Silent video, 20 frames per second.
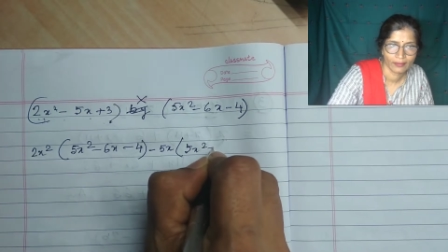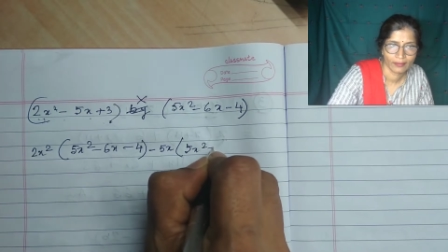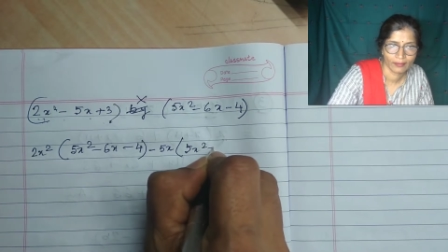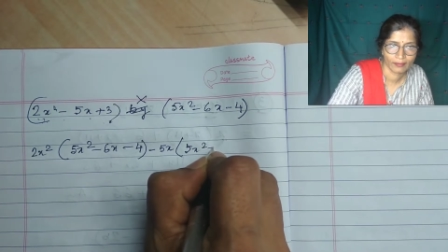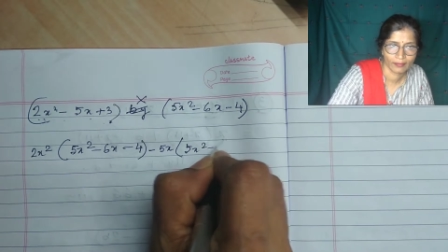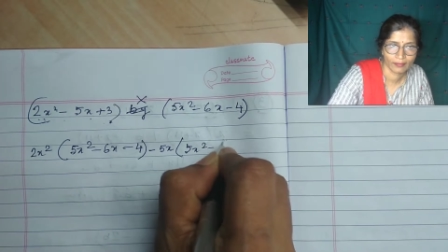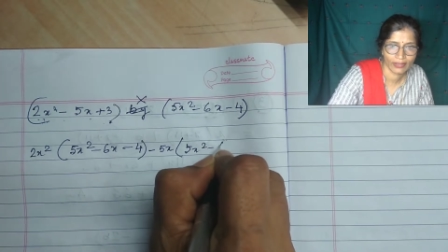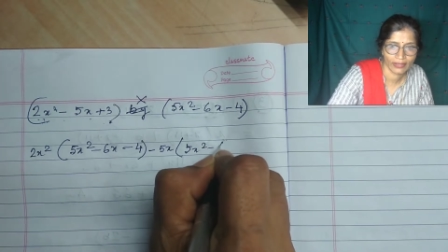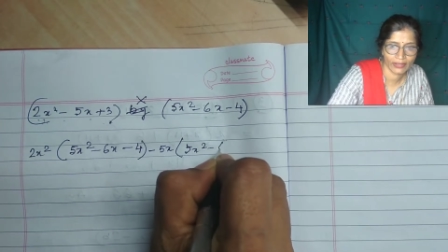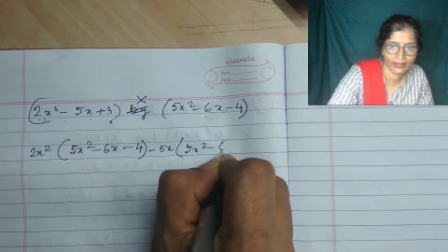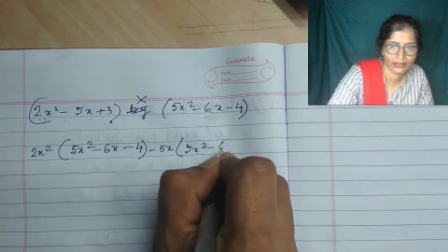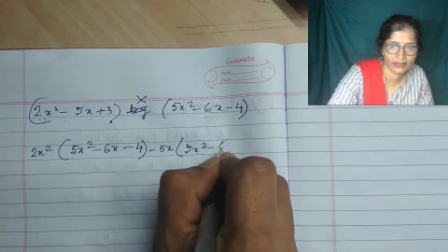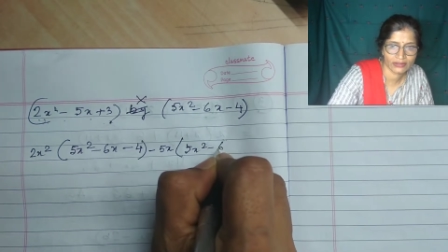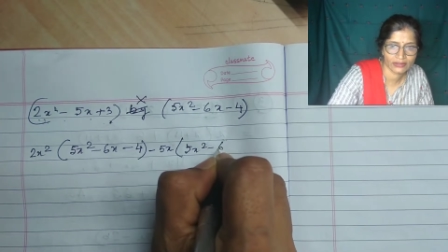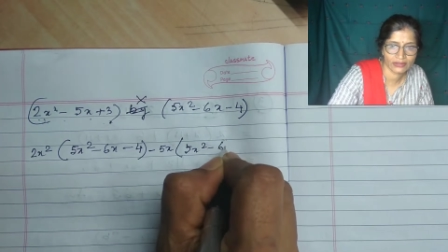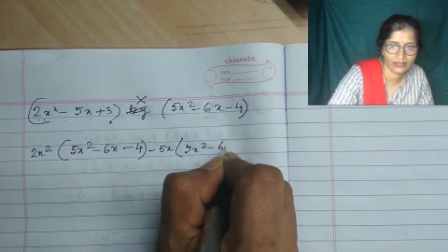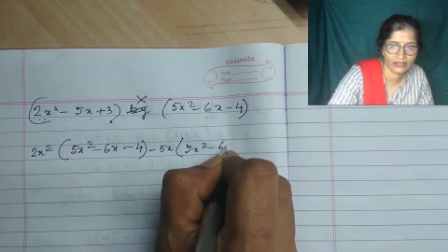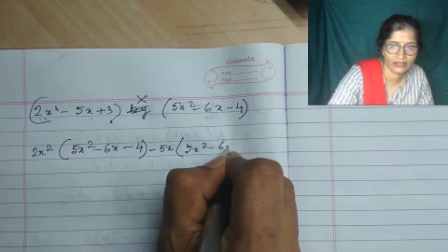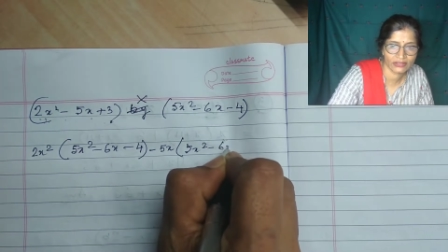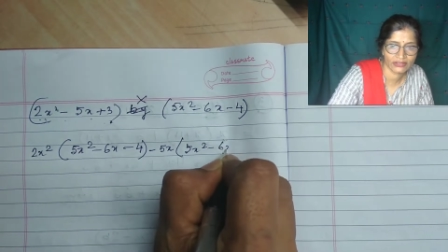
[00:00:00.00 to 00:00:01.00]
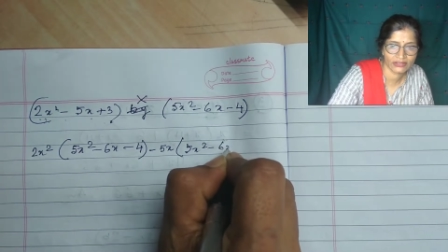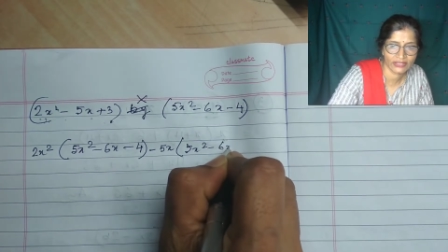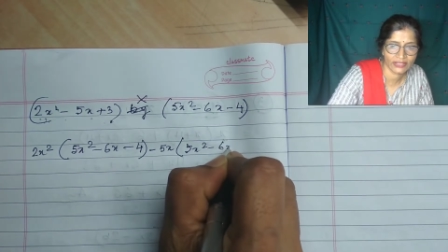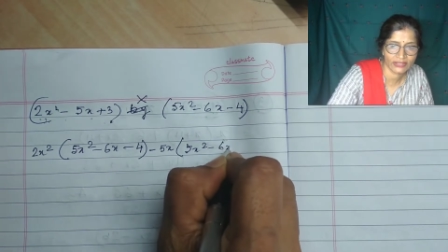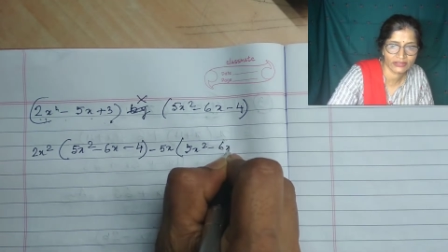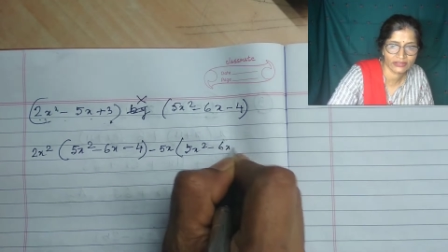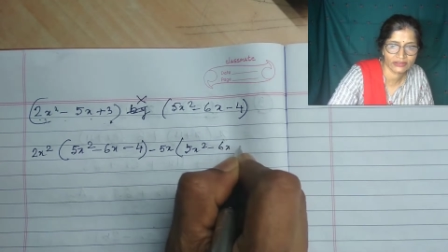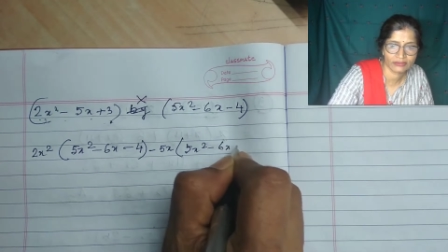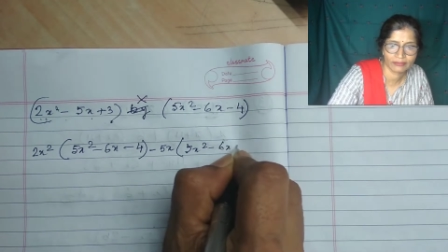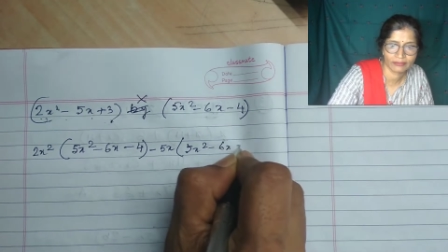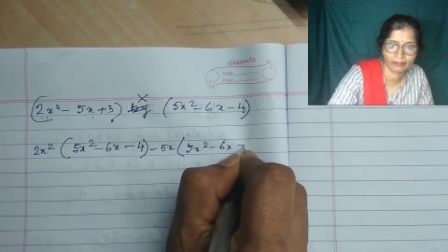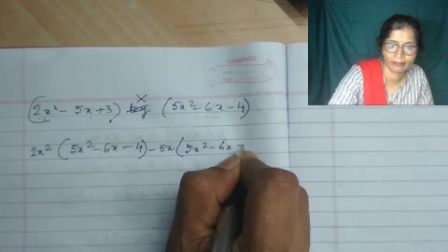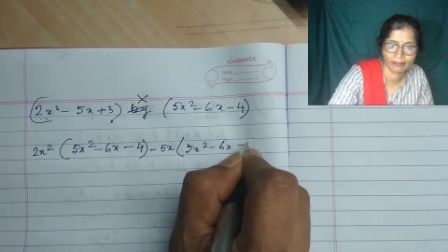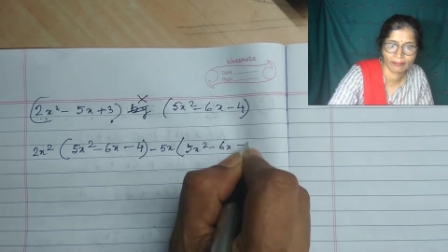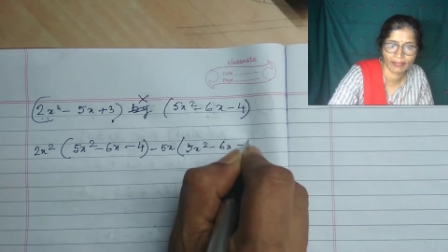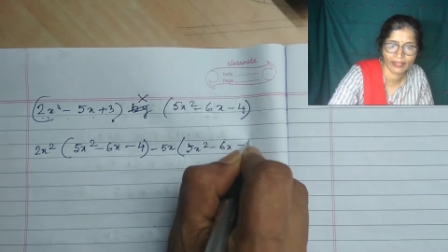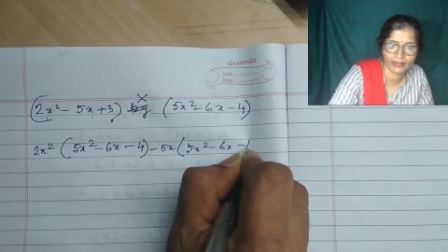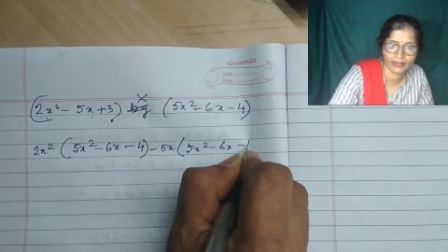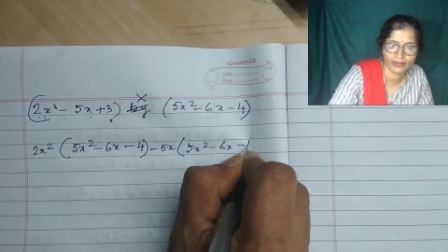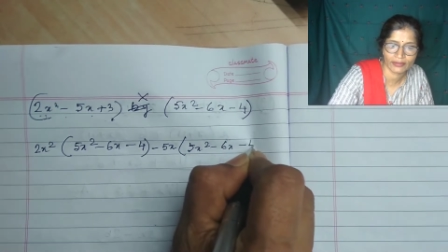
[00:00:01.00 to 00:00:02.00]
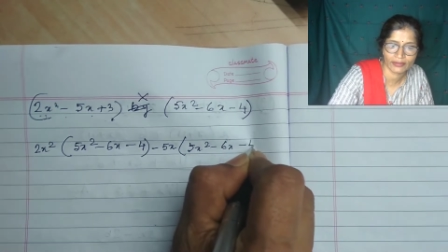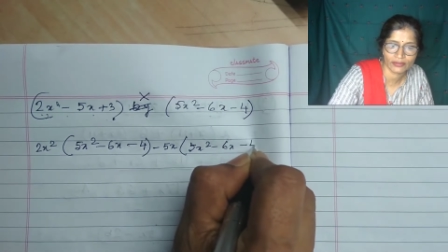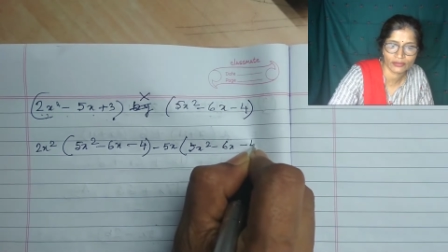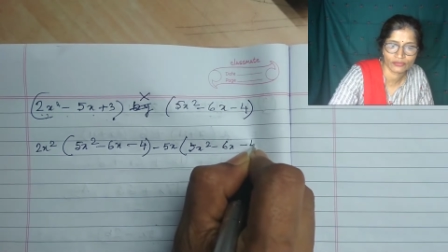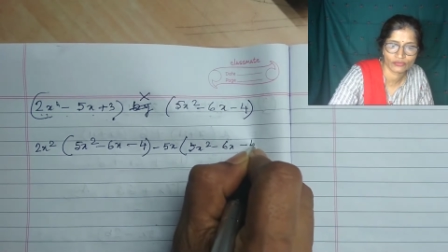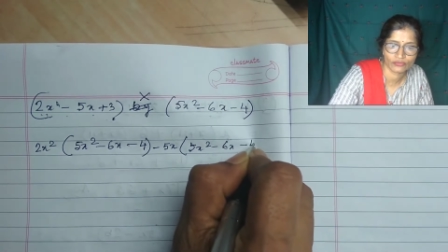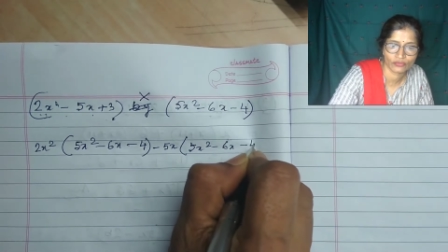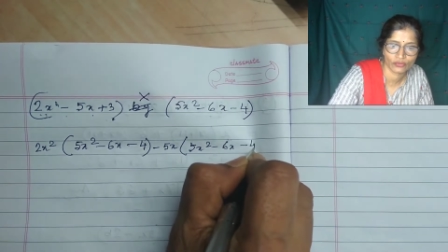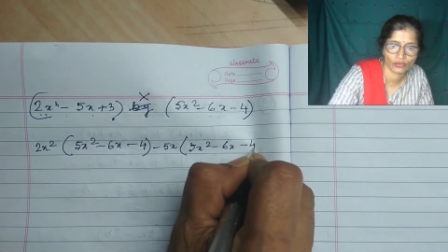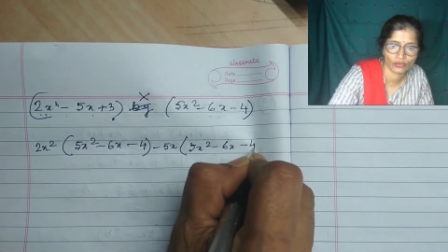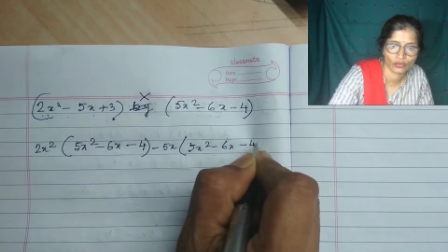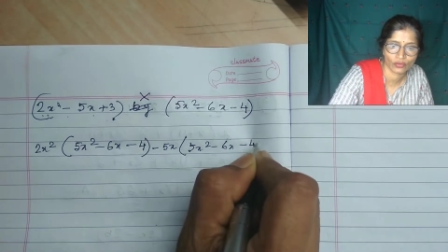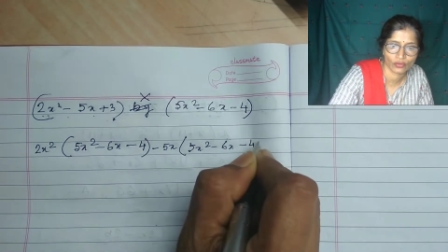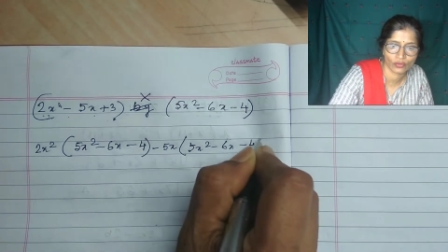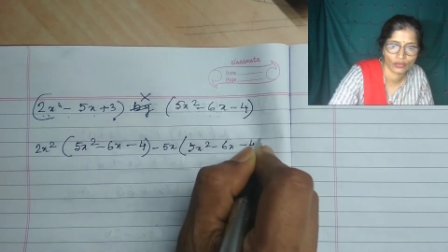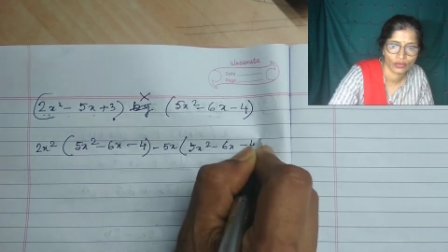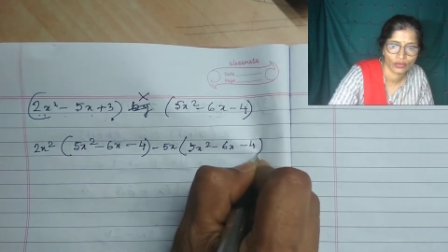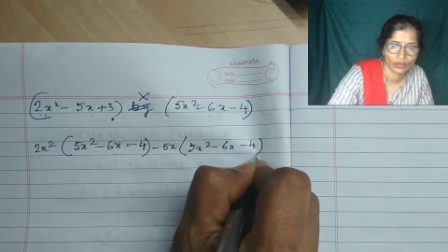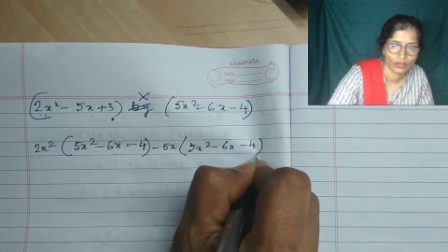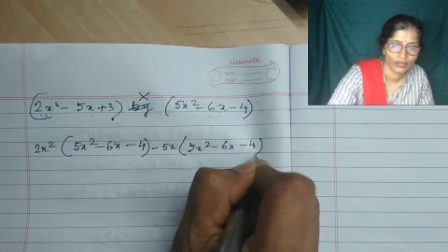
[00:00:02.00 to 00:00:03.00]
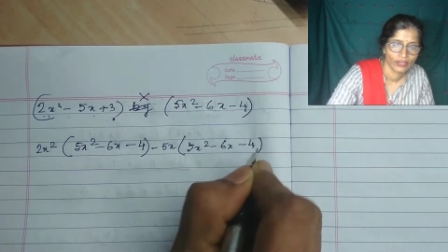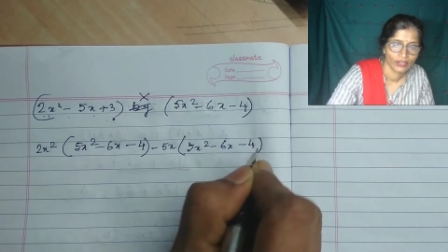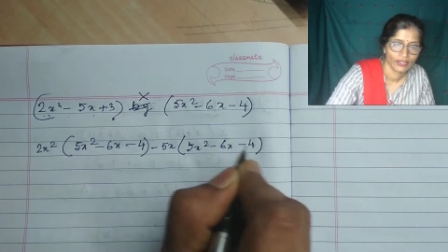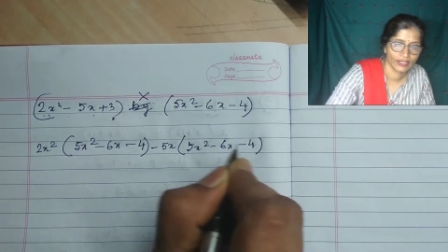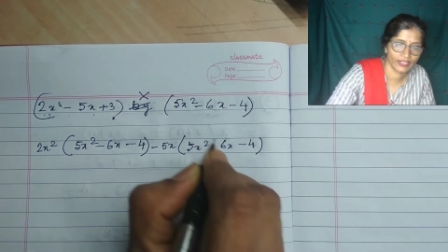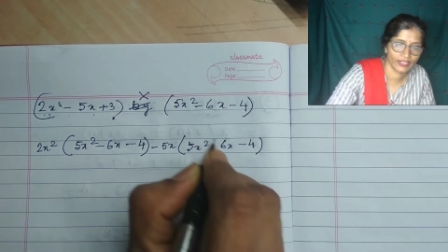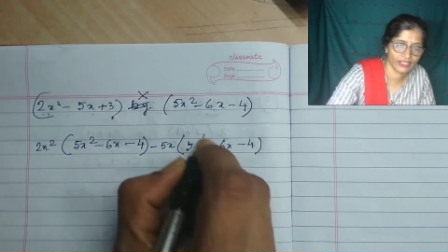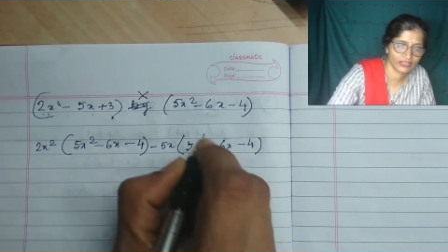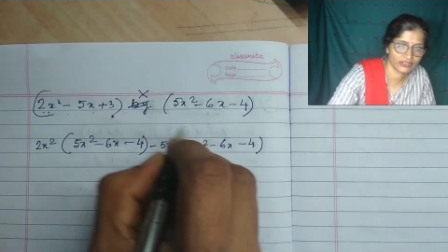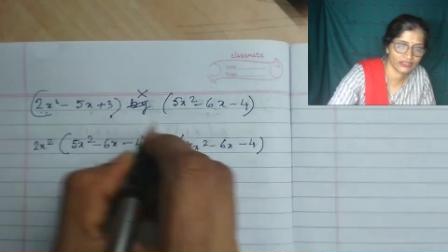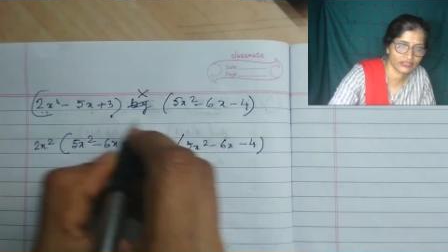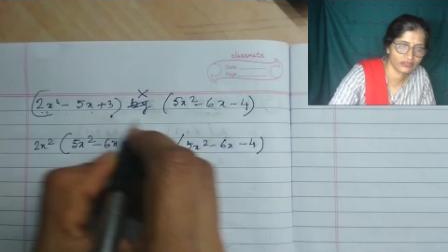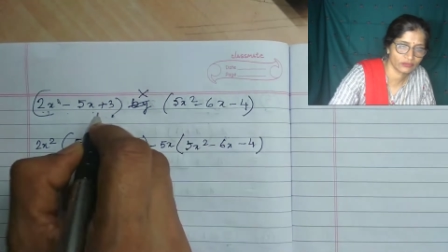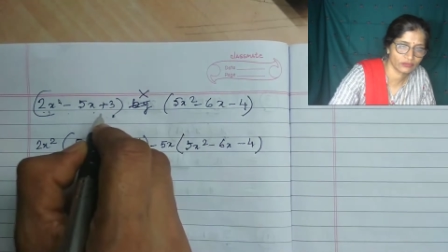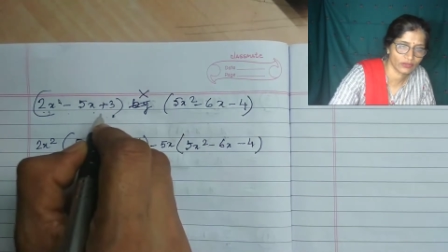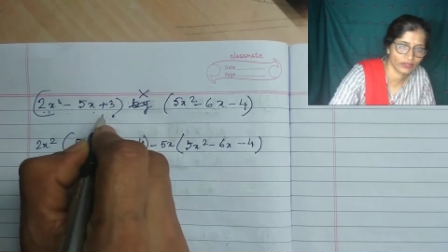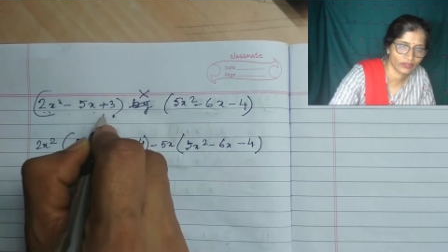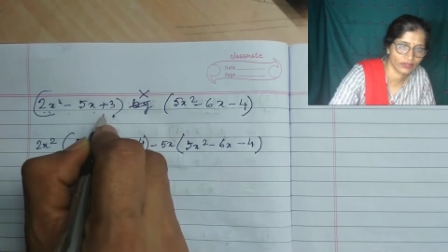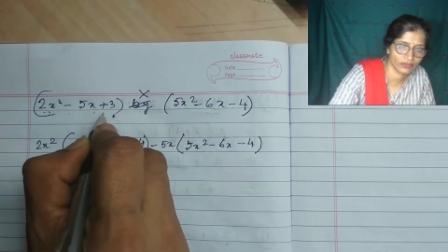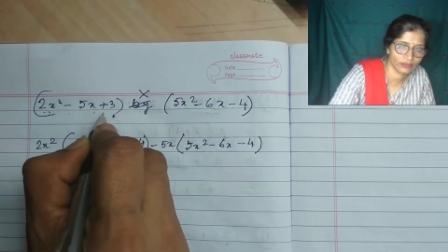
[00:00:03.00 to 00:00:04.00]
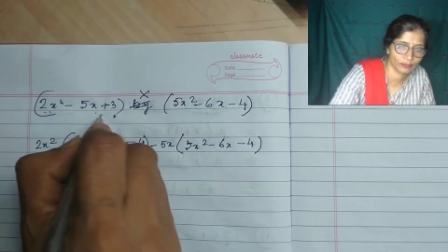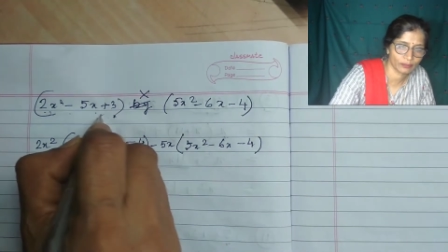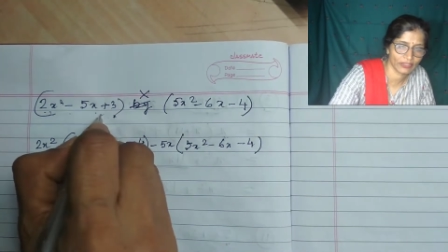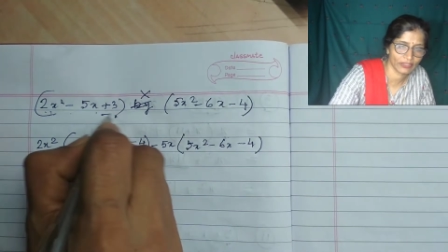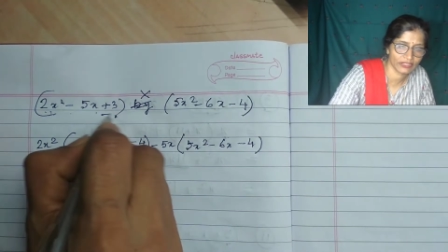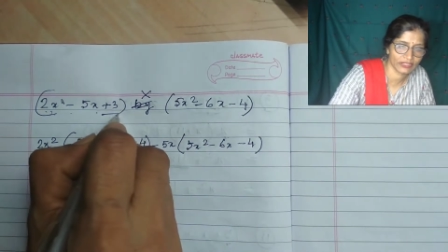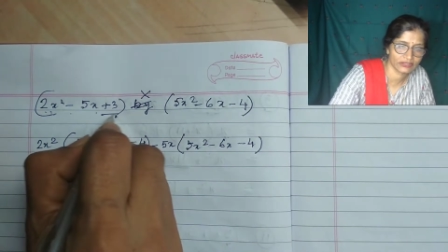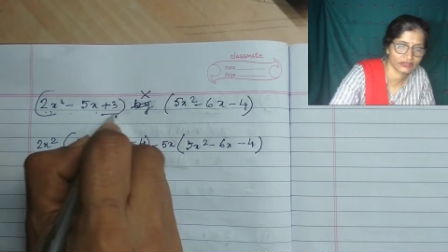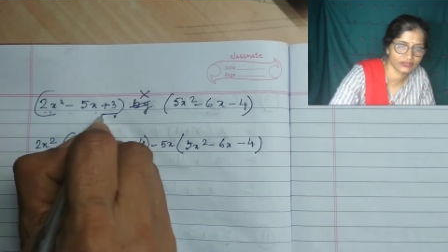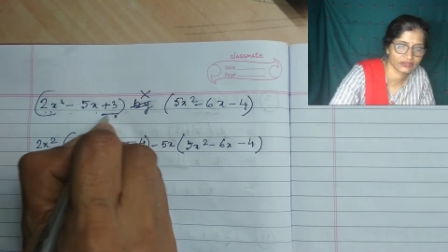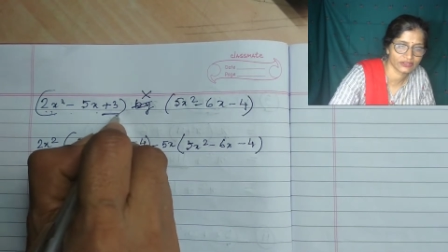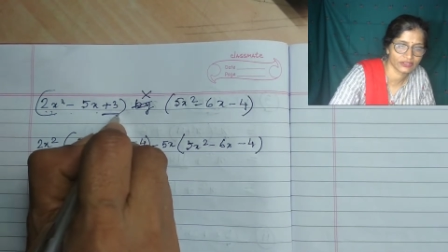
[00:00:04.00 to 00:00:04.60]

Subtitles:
minus 6x minus 4. Next is what? Plus 3.